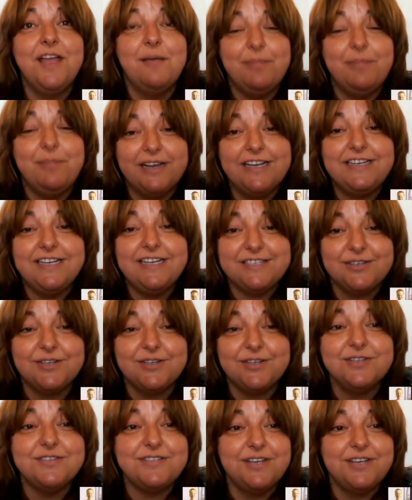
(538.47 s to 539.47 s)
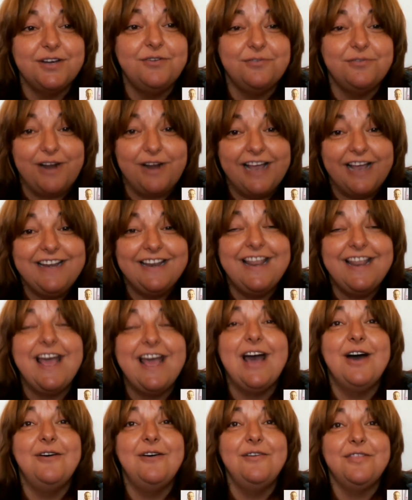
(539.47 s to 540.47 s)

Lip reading: But it has also, right now,